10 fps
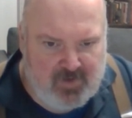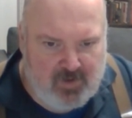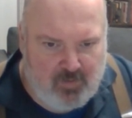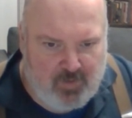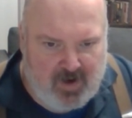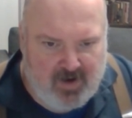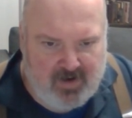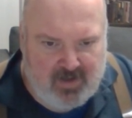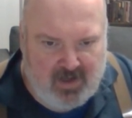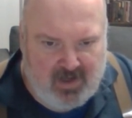where
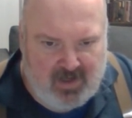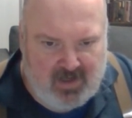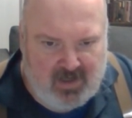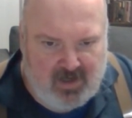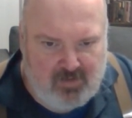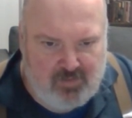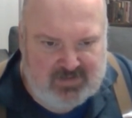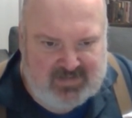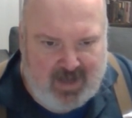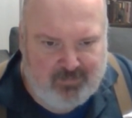who
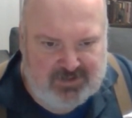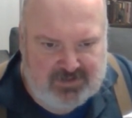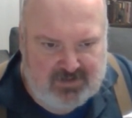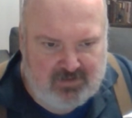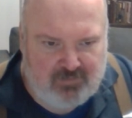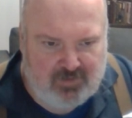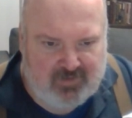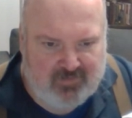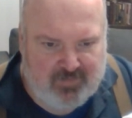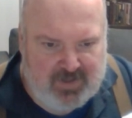established the rule
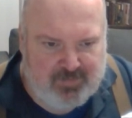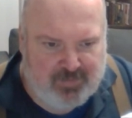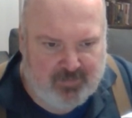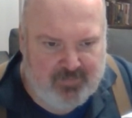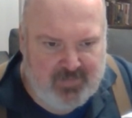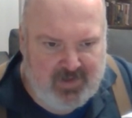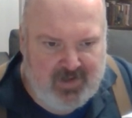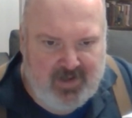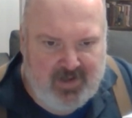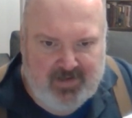of the people.
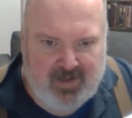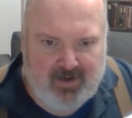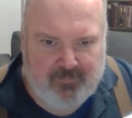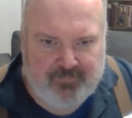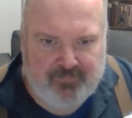Now,